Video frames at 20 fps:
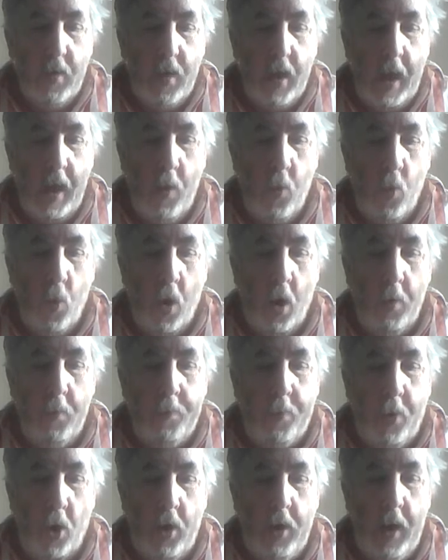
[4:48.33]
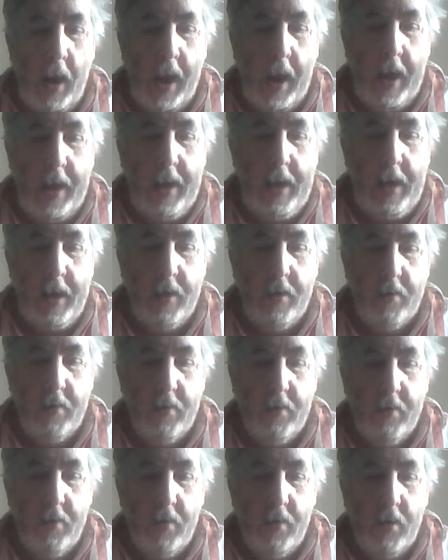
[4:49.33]
at one point A
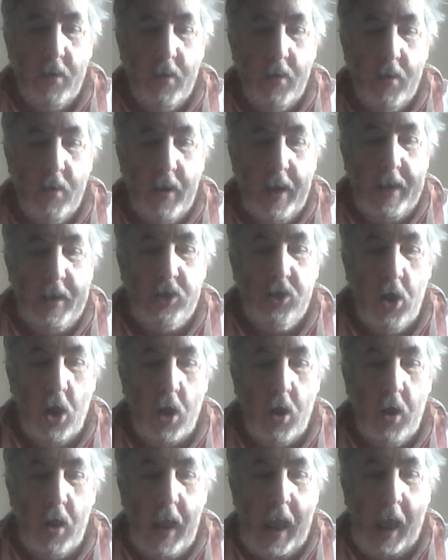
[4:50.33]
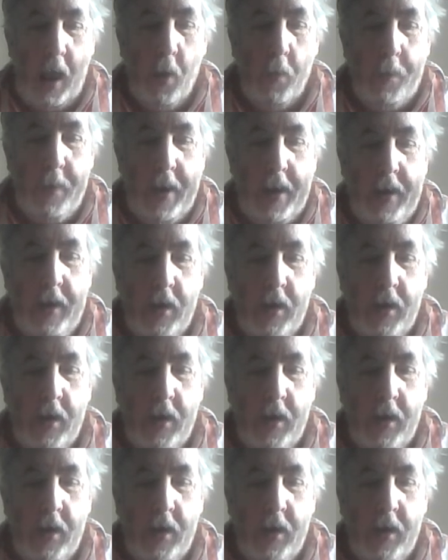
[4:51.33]
it's got helping